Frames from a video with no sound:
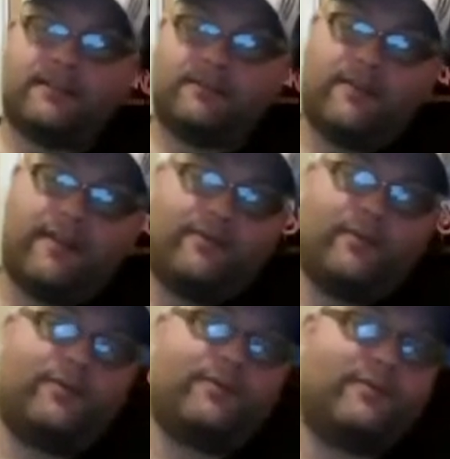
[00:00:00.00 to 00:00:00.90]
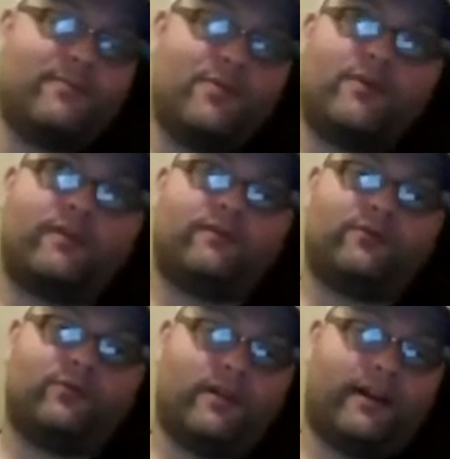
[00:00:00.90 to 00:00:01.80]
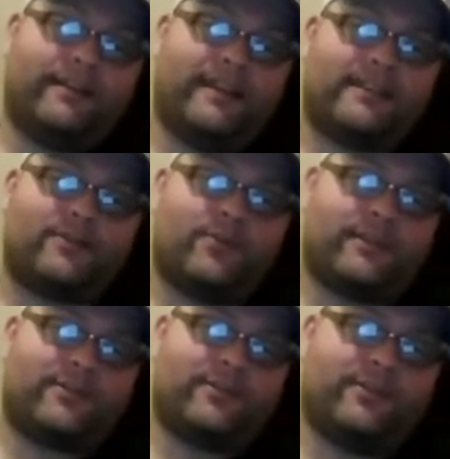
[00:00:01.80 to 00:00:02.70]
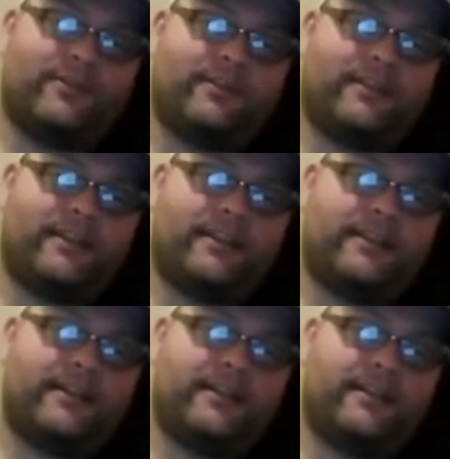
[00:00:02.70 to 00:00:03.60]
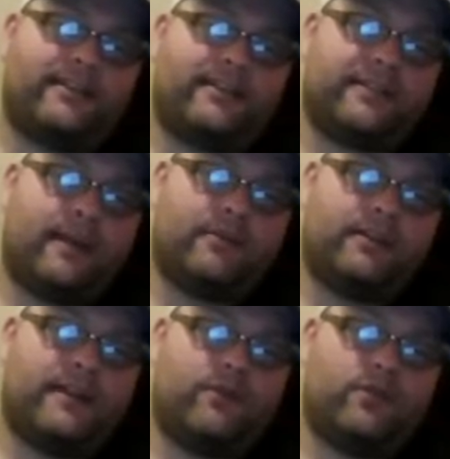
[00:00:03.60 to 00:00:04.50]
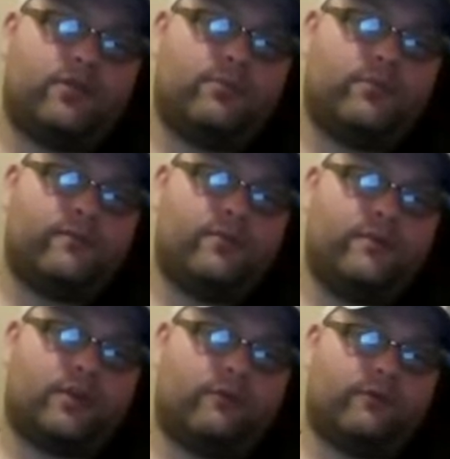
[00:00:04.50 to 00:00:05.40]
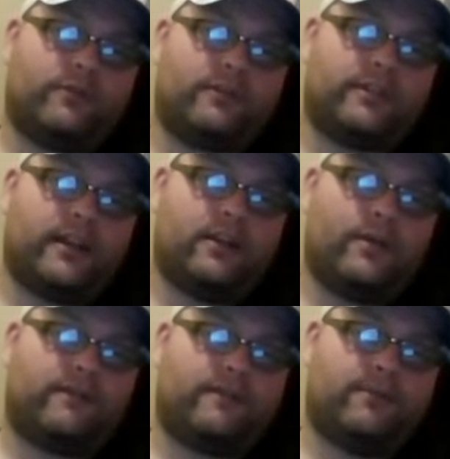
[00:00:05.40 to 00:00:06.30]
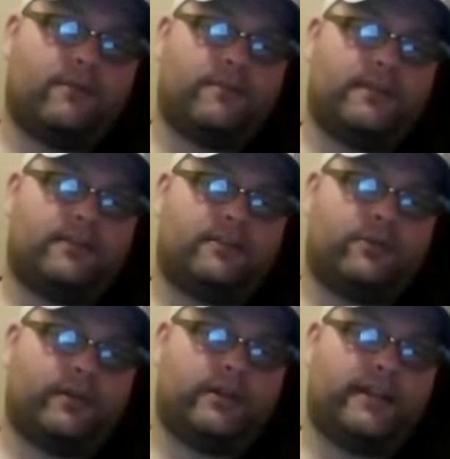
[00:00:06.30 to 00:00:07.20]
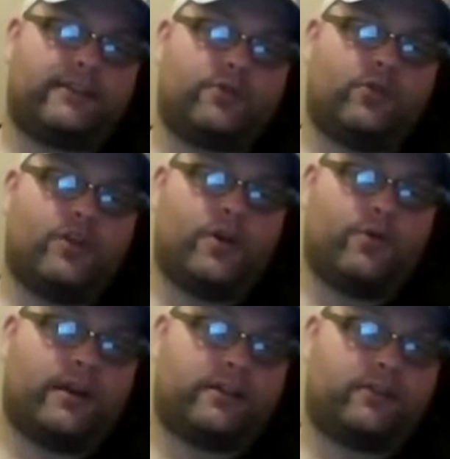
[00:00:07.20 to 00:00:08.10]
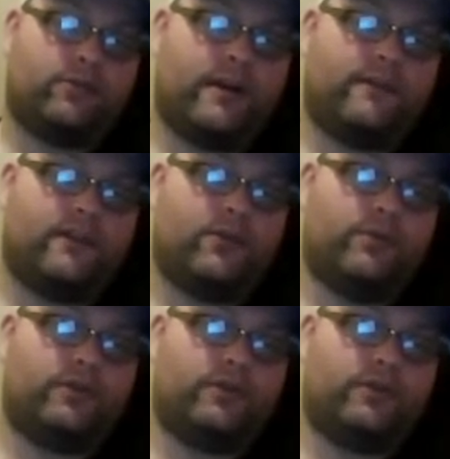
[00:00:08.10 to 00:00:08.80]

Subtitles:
All right, we'll move on. Right, next question is, I'm going to give you a number of movie genres, and you have to put them into a yes or no as to whether you would